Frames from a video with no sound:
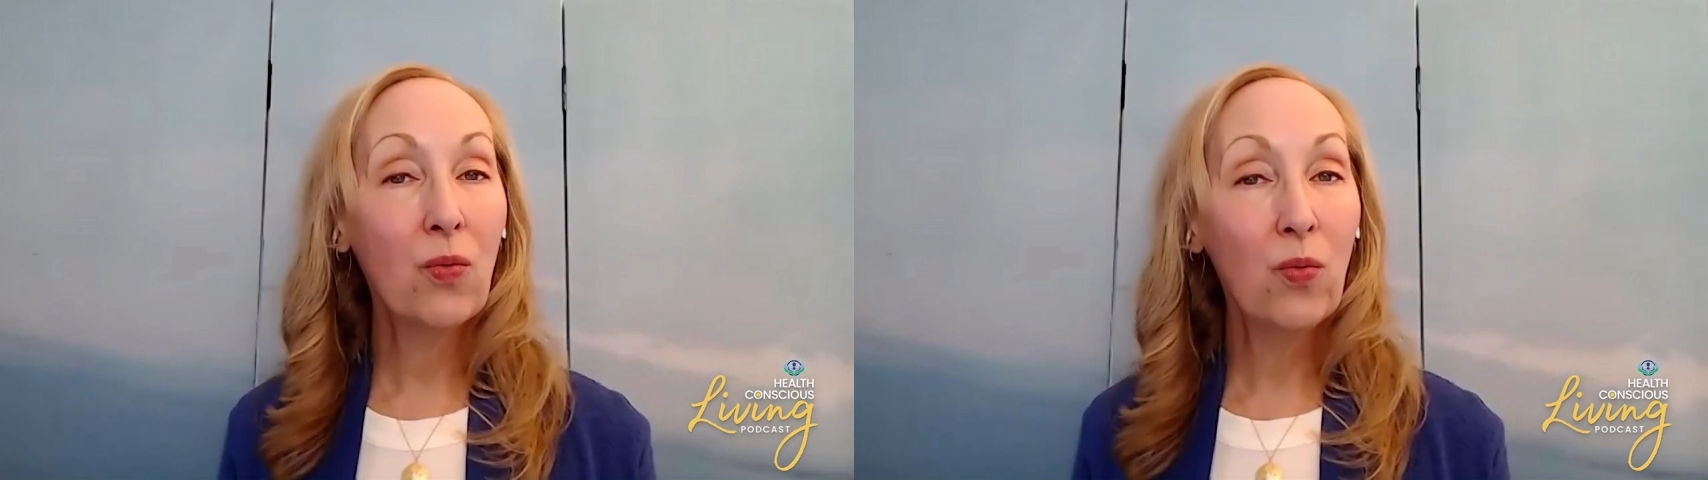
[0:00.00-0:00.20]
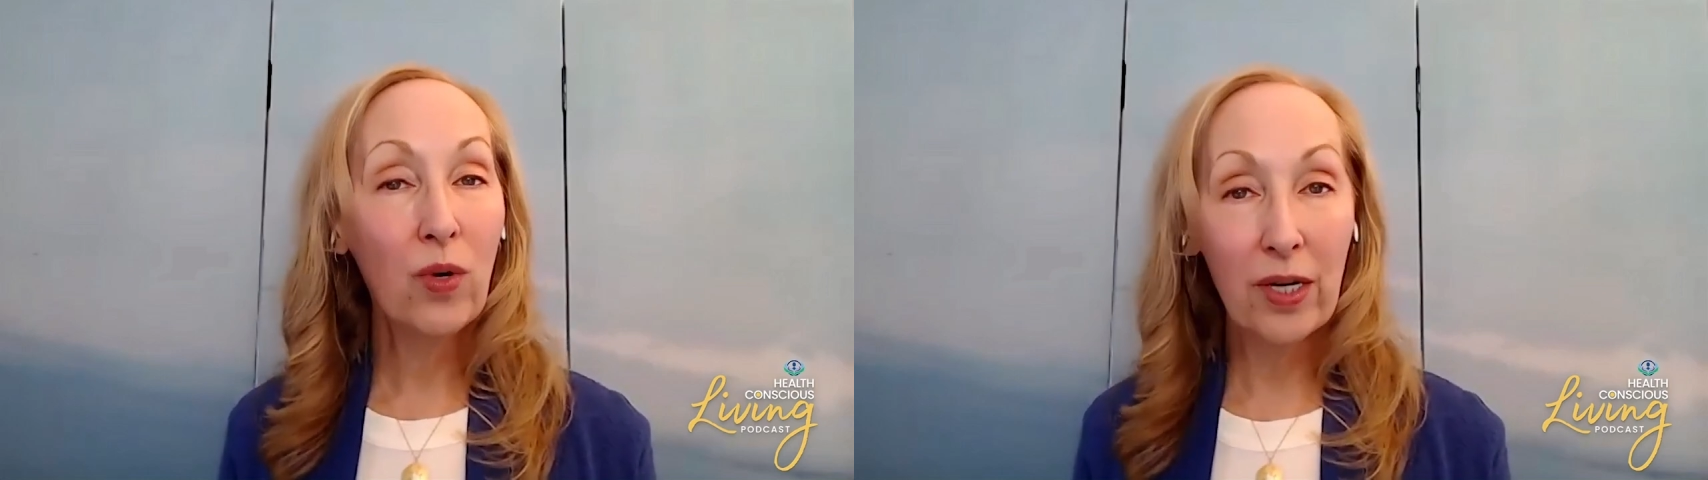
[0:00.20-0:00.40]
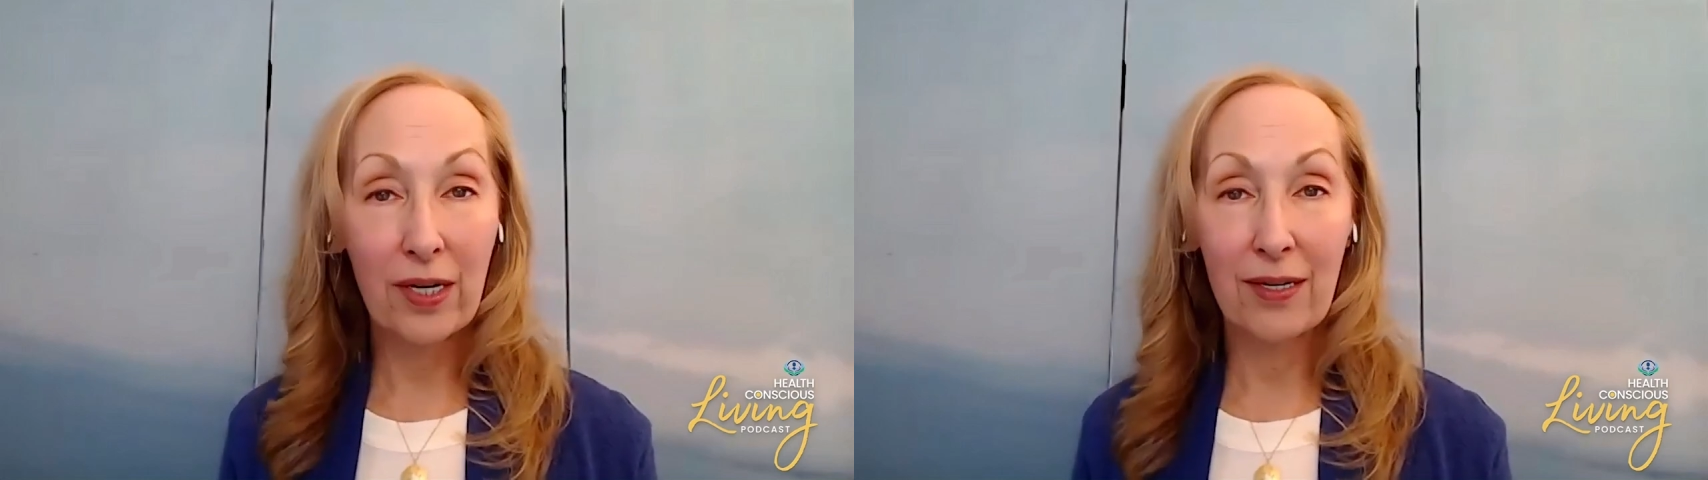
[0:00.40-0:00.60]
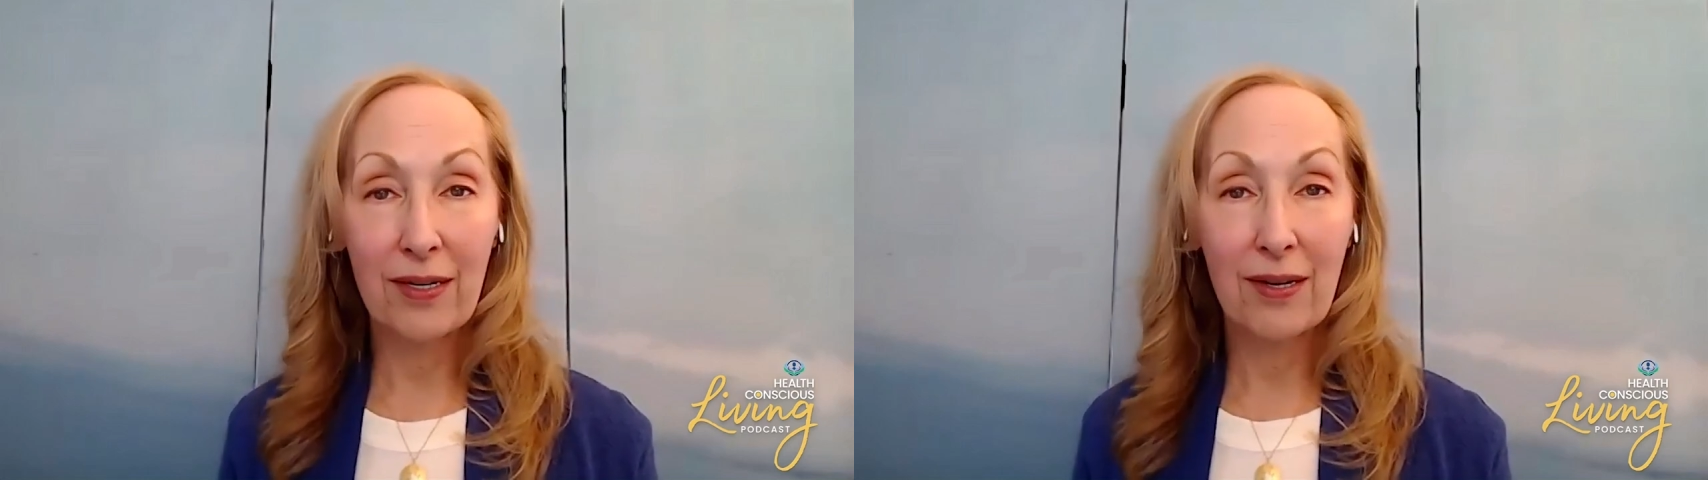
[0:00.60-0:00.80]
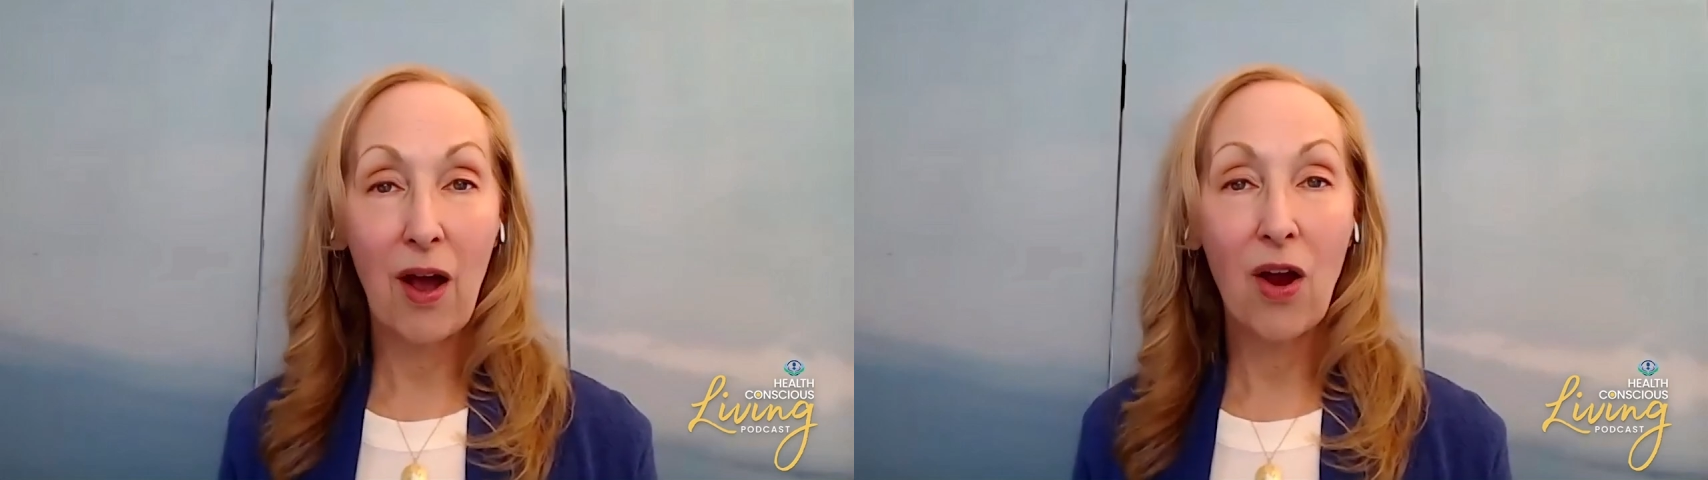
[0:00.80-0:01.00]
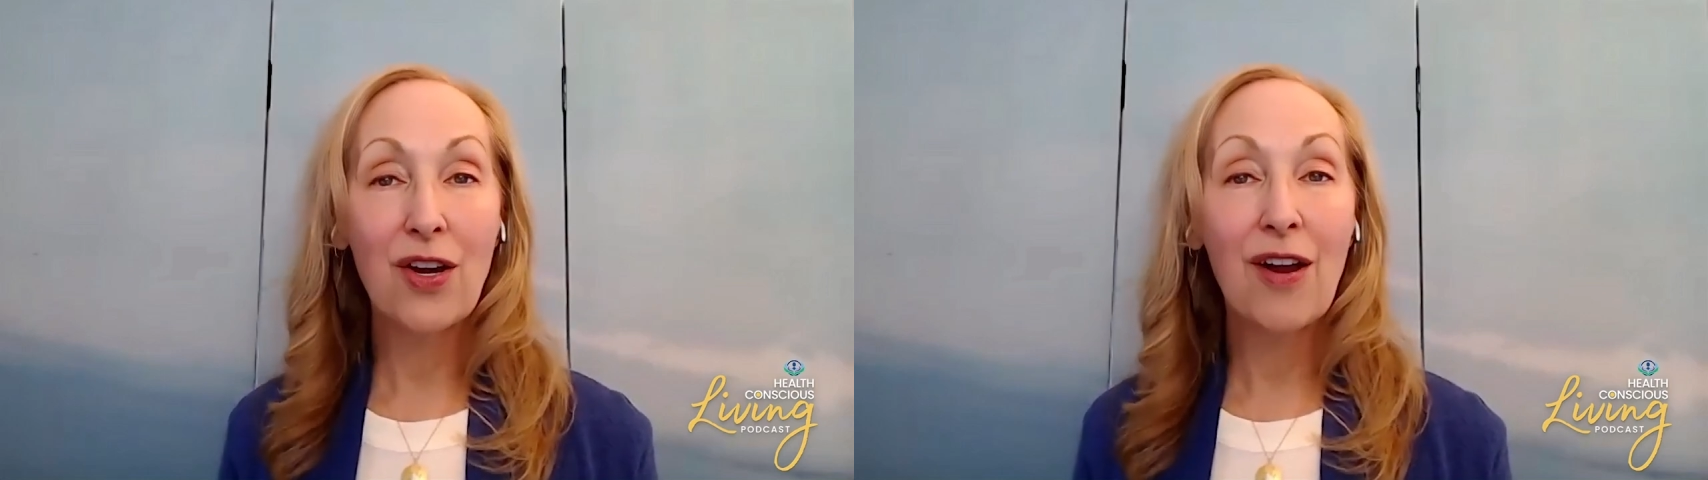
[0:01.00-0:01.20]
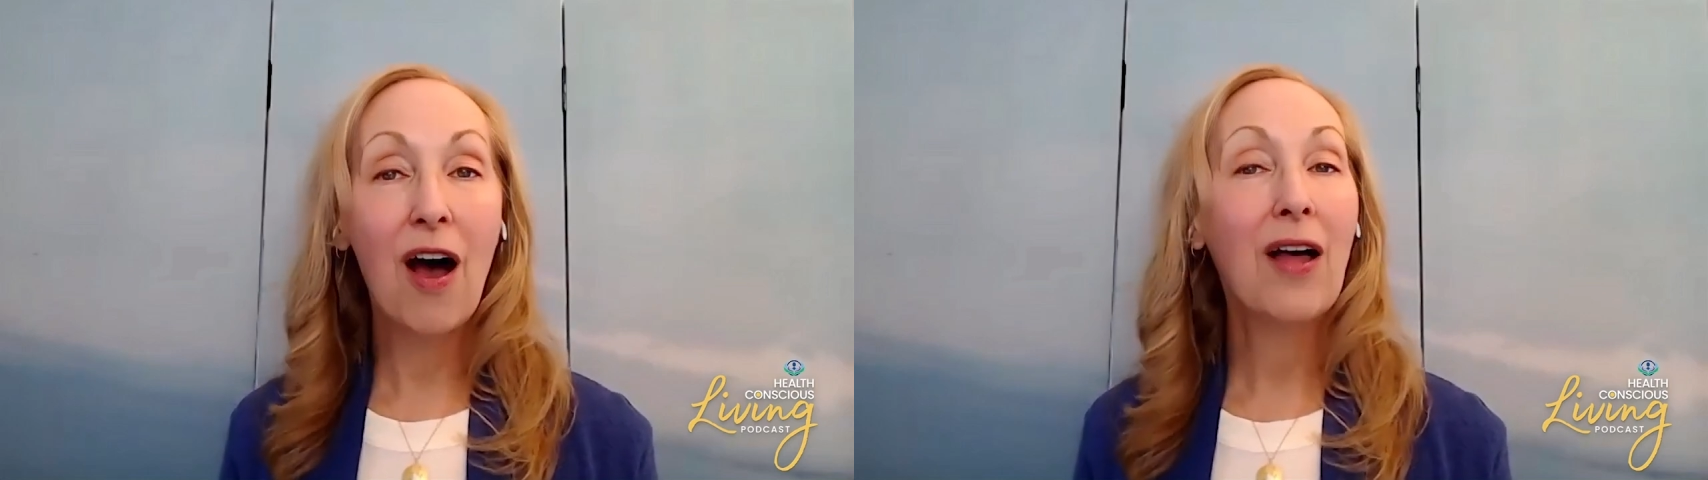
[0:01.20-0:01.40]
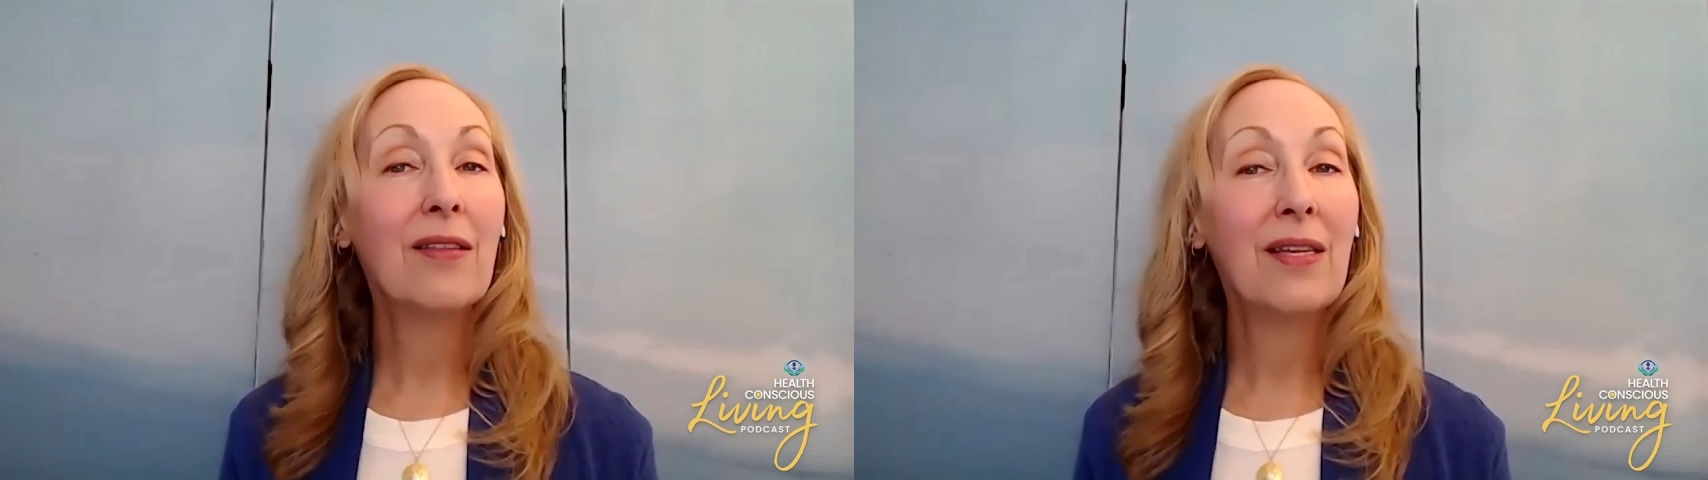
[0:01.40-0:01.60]
woulda are
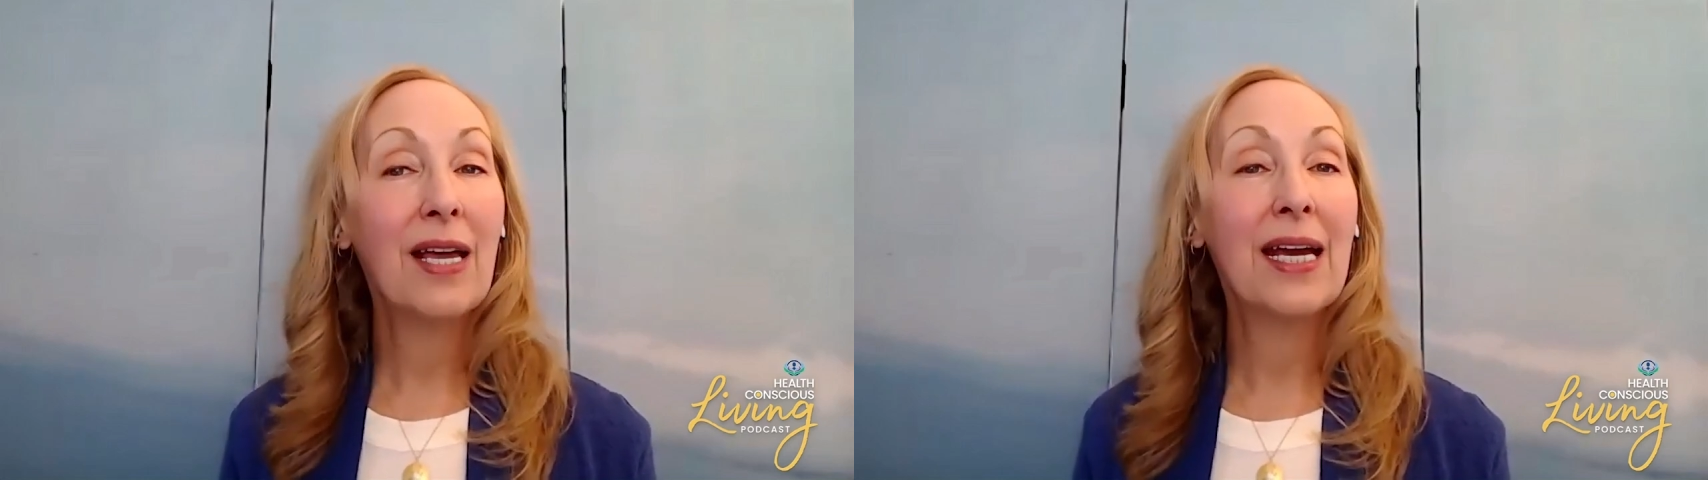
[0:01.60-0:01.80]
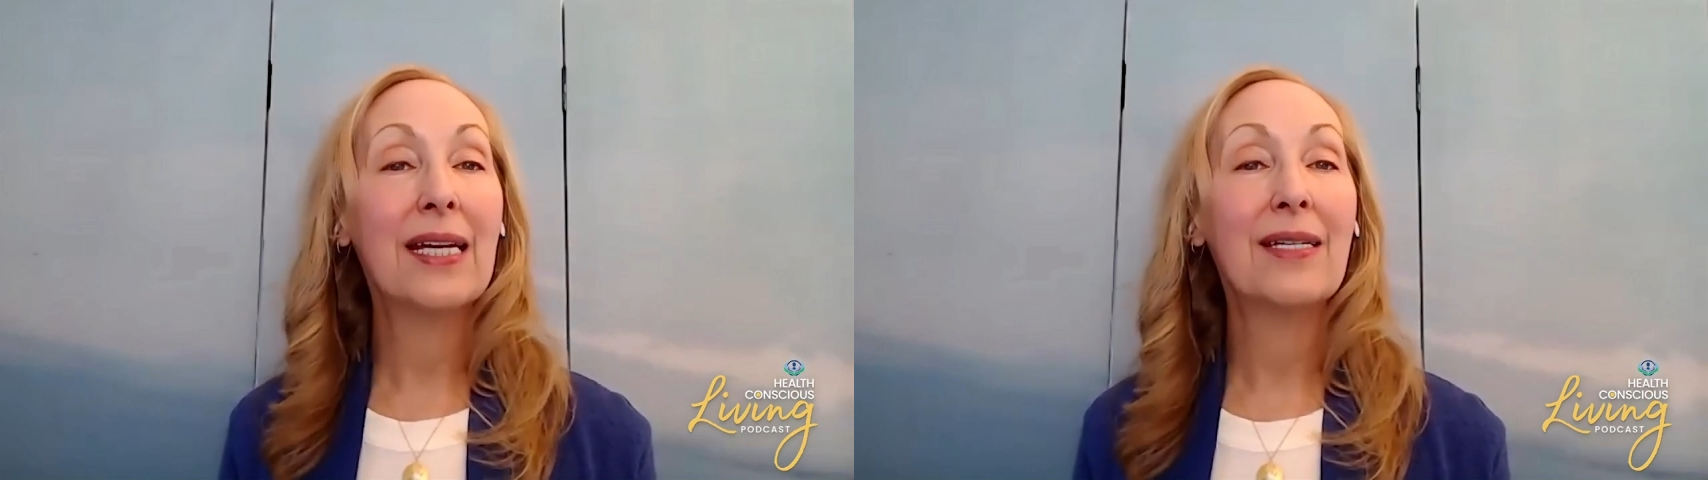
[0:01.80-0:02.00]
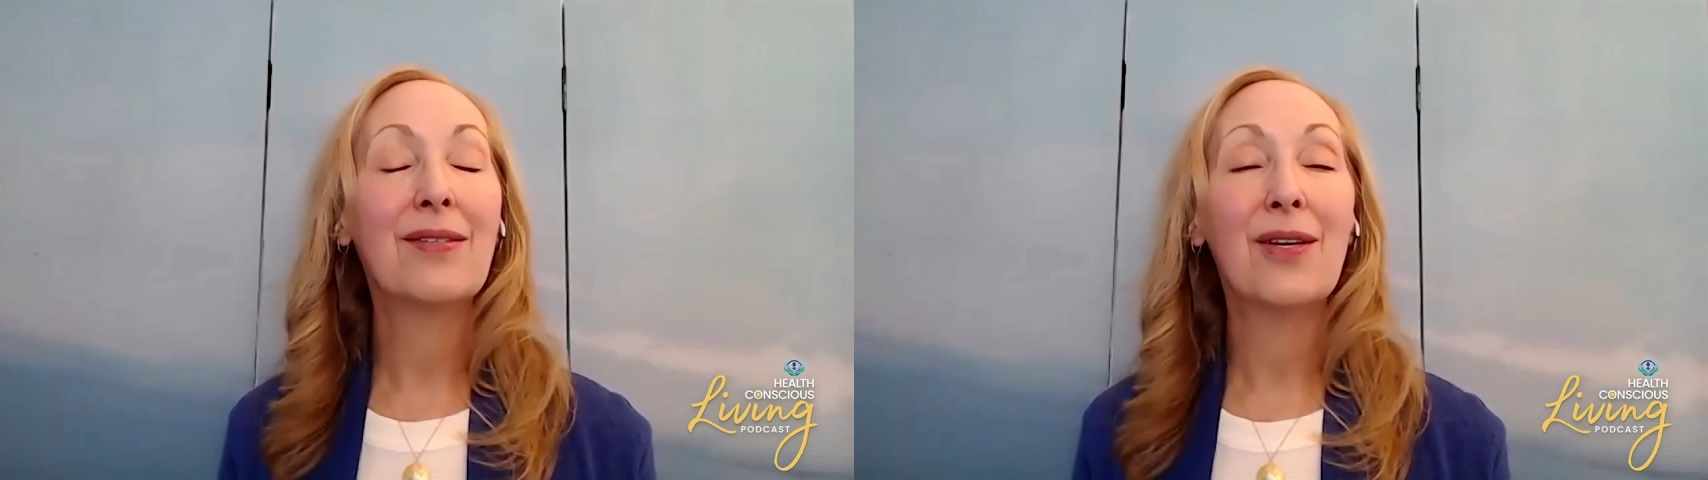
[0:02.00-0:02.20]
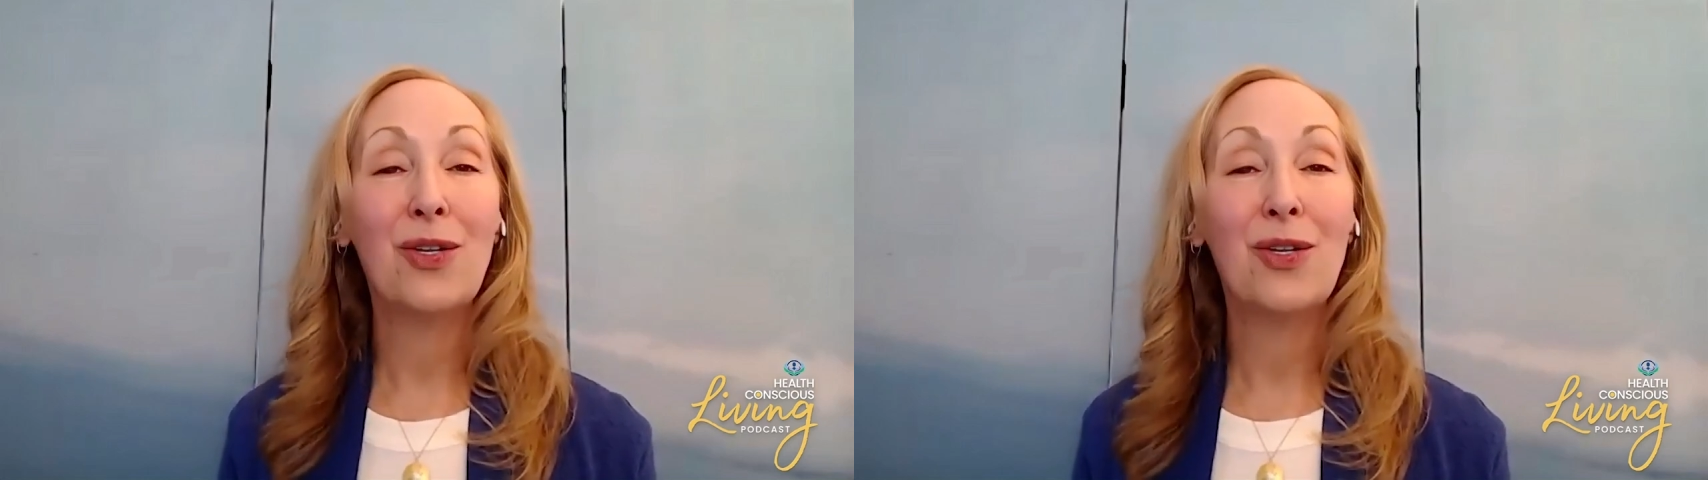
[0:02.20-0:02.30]
not lanes